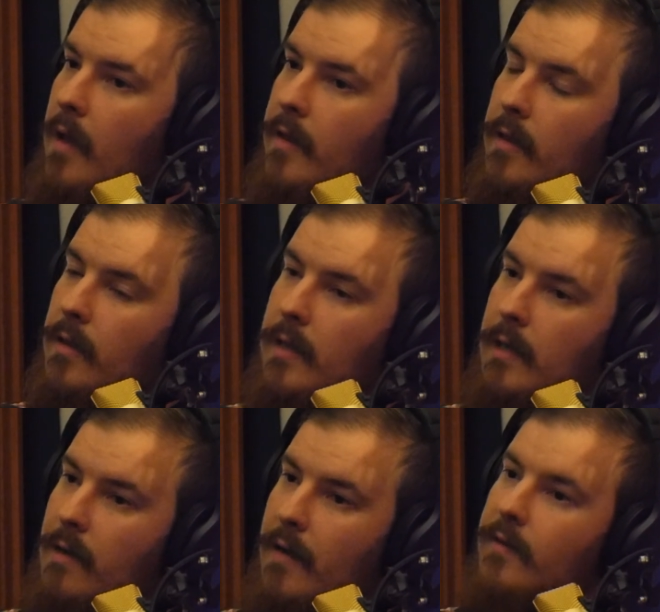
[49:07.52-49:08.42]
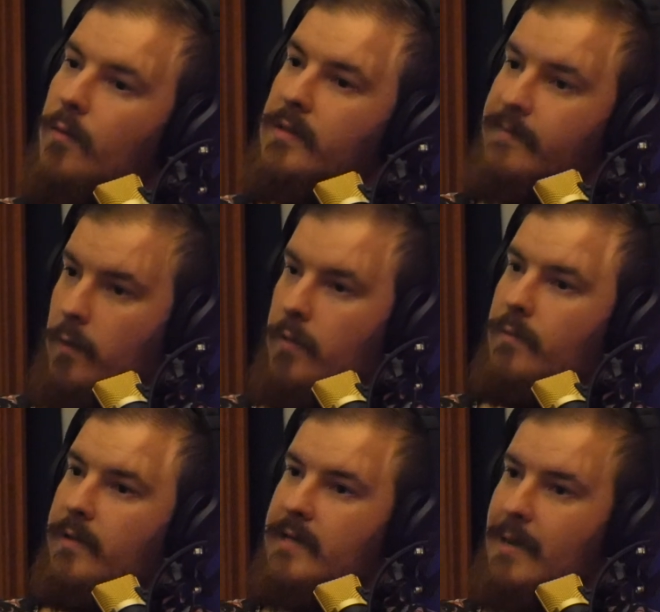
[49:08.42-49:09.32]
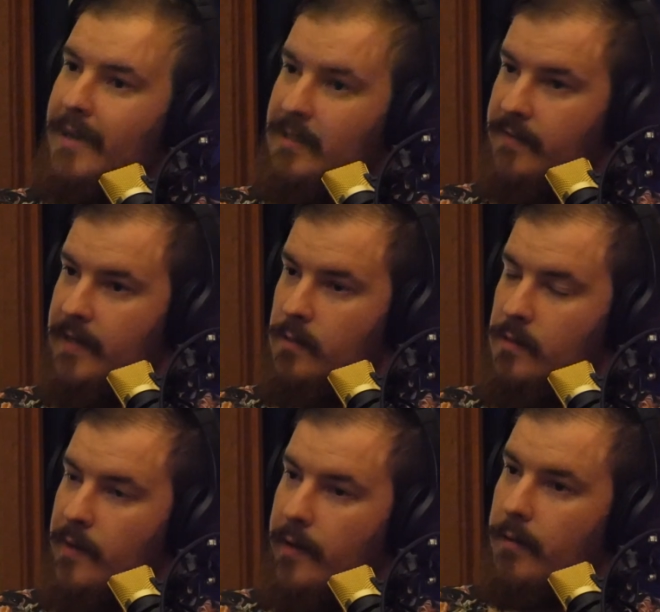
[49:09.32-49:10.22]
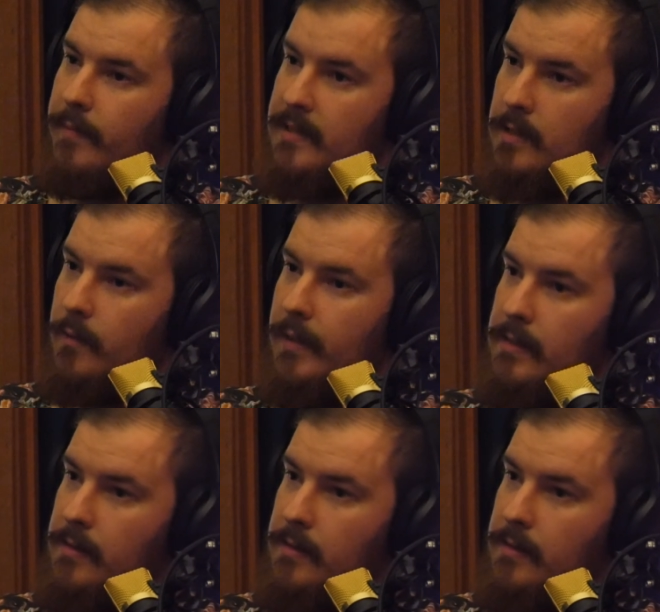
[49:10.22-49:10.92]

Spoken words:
the year after was Vaughn with Dead Man's Face was my own Best in the West.